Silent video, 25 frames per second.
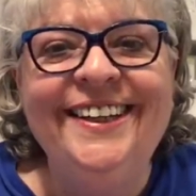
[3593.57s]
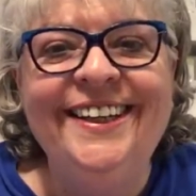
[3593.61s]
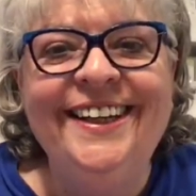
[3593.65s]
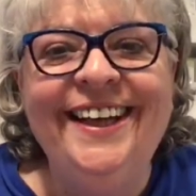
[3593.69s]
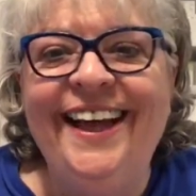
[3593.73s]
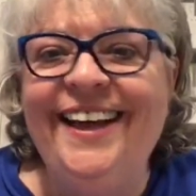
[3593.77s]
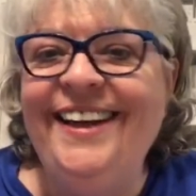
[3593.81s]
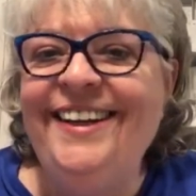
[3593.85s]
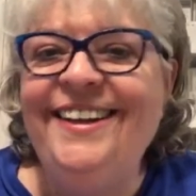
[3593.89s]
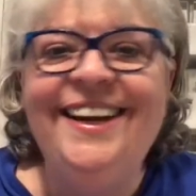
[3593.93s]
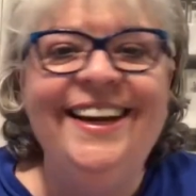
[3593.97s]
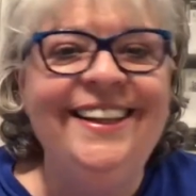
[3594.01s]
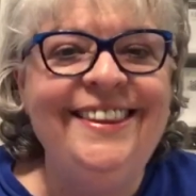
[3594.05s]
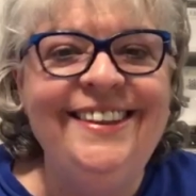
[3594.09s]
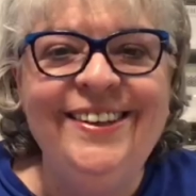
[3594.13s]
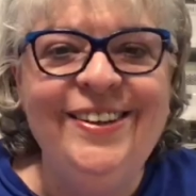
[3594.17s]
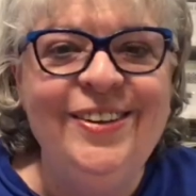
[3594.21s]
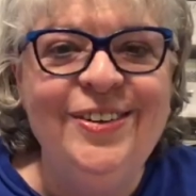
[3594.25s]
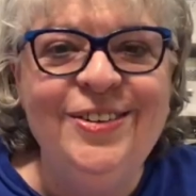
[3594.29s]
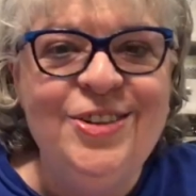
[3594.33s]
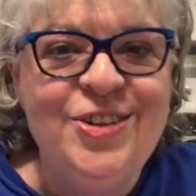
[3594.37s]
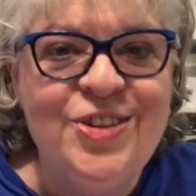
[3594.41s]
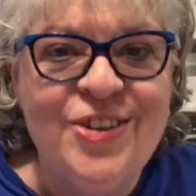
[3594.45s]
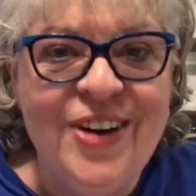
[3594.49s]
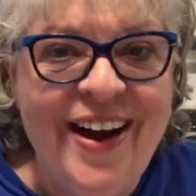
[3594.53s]
Ain't nothing
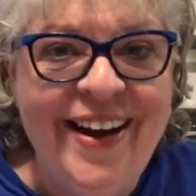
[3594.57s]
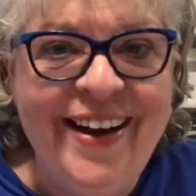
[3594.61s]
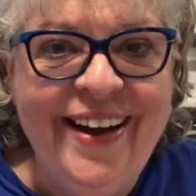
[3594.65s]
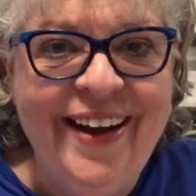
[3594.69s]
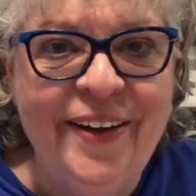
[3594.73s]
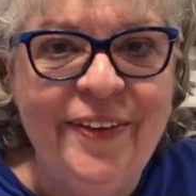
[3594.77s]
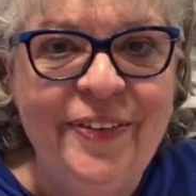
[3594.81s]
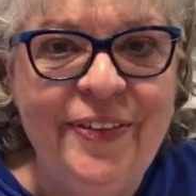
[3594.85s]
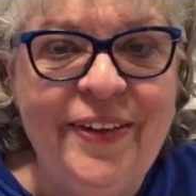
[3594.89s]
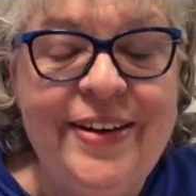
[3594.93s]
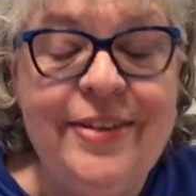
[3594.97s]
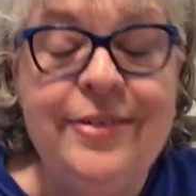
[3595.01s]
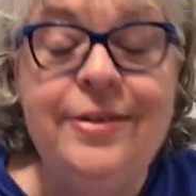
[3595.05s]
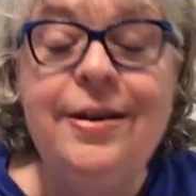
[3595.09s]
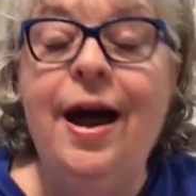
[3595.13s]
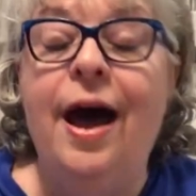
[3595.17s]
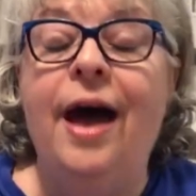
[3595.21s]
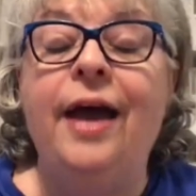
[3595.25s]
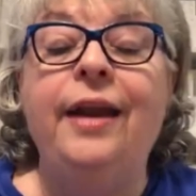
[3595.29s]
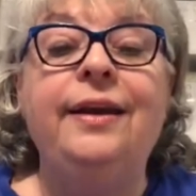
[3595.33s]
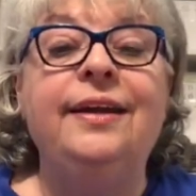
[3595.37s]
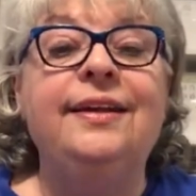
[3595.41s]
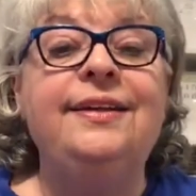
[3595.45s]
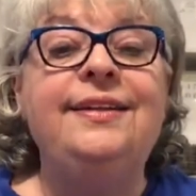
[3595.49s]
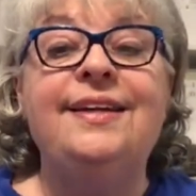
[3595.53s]
gonna dry out there, not
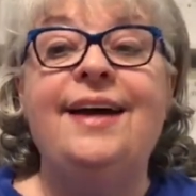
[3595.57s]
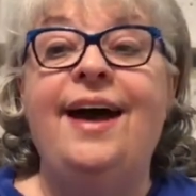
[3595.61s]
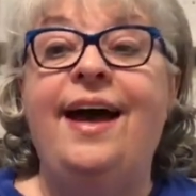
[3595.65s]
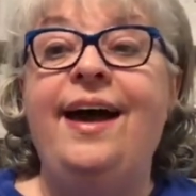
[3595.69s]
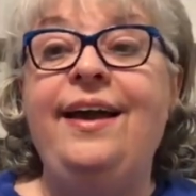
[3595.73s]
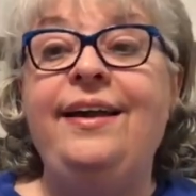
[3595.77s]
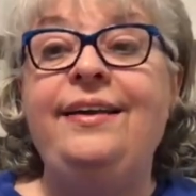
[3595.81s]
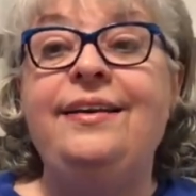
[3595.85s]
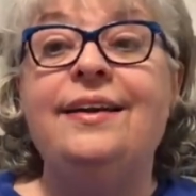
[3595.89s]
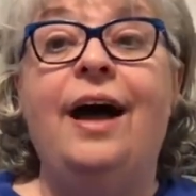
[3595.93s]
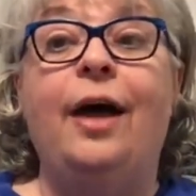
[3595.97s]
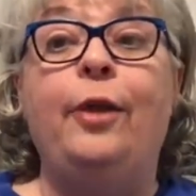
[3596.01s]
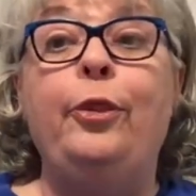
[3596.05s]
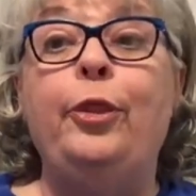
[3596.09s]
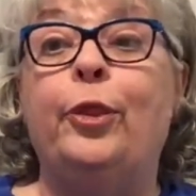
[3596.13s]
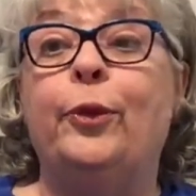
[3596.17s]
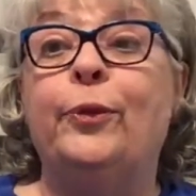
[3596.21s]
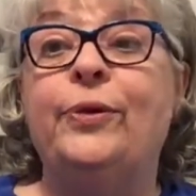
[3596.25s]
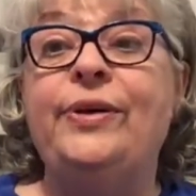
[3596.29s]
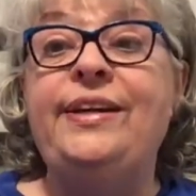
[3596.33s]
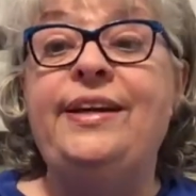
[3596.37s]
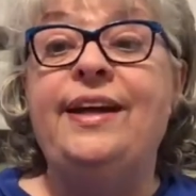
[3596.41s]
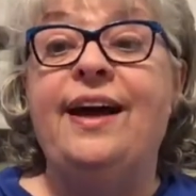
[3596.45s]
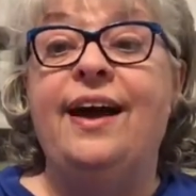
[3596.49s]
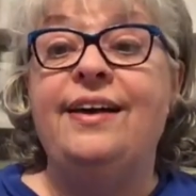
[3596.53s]
in a day, not in
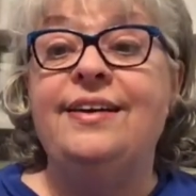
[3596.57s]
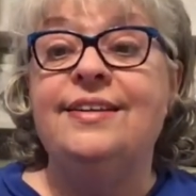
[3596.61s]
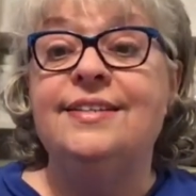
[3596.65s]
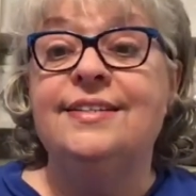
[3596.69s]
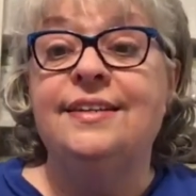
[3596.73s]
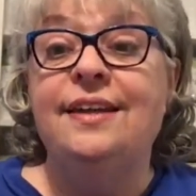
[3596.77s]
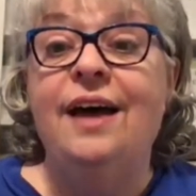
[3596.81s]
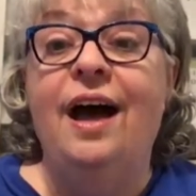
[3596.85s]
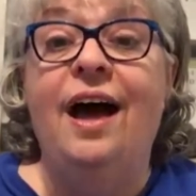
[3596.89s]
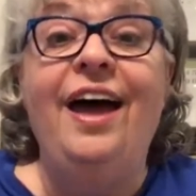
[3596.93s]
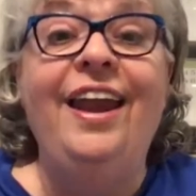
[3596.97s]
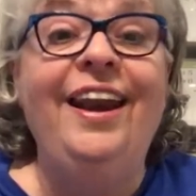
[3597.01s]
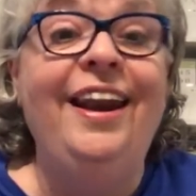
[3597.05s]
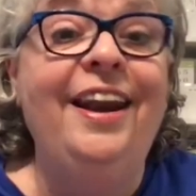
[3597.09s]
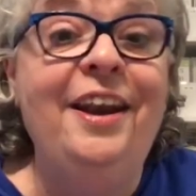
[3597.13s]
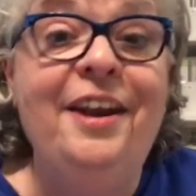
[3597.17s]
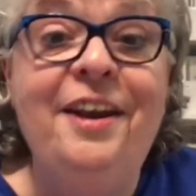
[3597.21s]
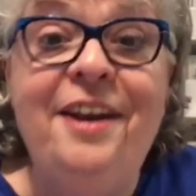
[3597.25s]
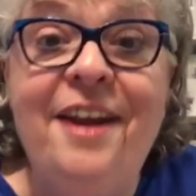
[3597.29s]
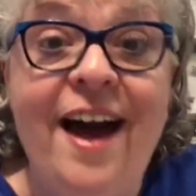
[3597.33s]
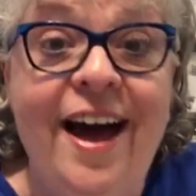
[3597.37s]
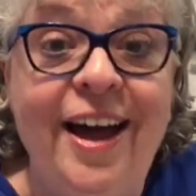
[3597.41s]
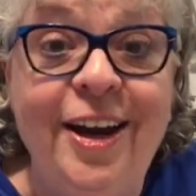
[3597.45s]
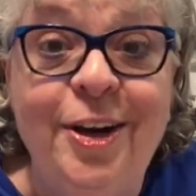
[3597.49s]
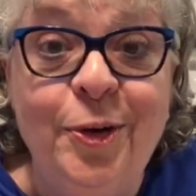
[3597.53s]
3 days, not in
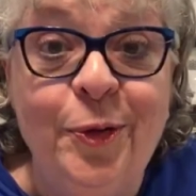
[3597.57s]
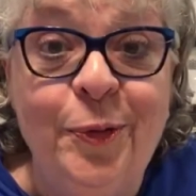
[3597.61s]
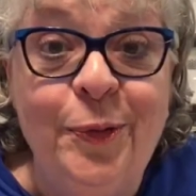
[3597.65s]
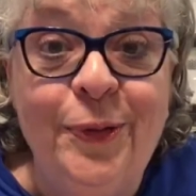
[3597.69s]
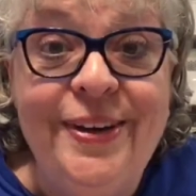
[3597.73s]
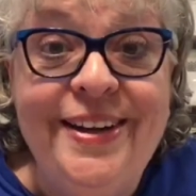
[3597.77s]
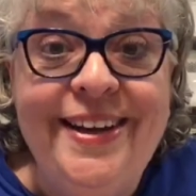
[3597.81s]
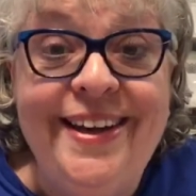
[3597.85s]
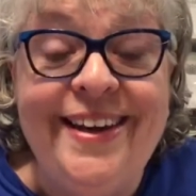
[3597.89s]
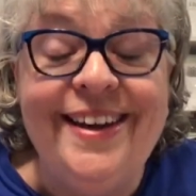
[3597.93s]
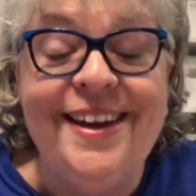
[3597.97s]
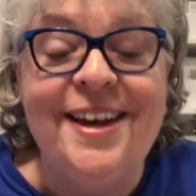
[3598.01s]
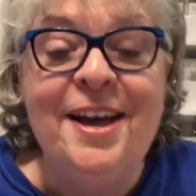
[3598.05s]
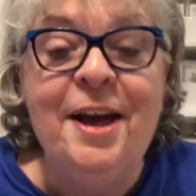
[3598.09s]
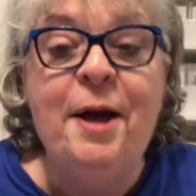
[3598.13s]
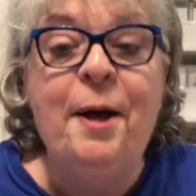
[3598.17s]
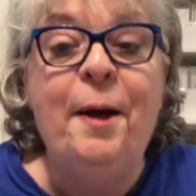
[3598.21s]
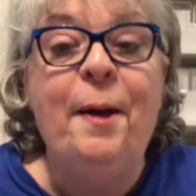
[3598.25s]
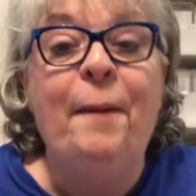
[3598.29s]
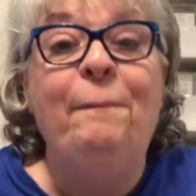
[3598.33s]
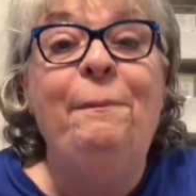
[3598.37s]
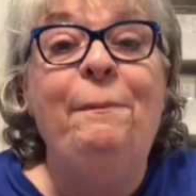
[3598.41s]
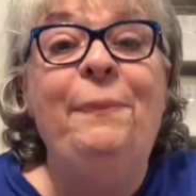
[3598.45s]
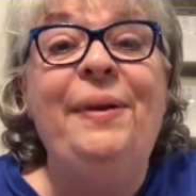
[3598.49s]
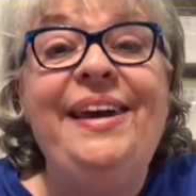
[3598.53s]
a week,
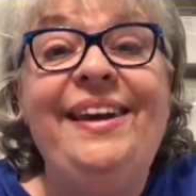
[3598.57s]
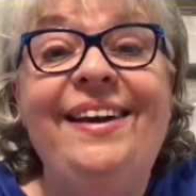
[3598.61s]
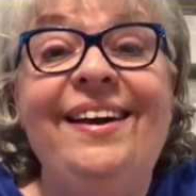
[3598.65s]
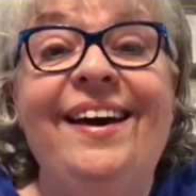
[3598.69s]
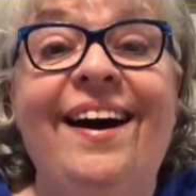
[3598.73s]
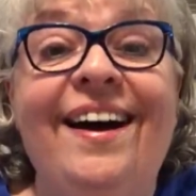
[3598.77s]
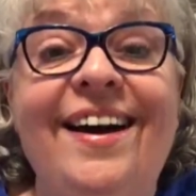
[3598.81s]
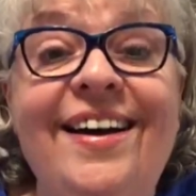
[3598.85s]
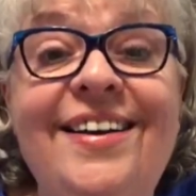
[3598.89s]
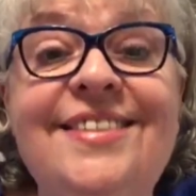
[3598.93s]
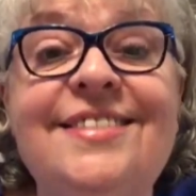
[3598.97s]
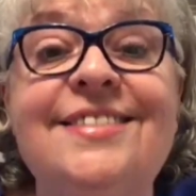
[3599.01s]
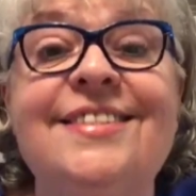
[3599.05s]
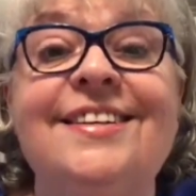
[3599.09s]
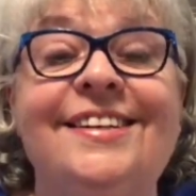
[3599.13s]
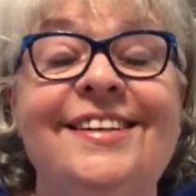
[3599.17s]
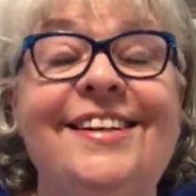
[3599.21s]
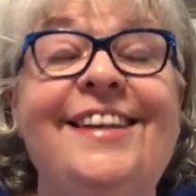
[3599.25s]
because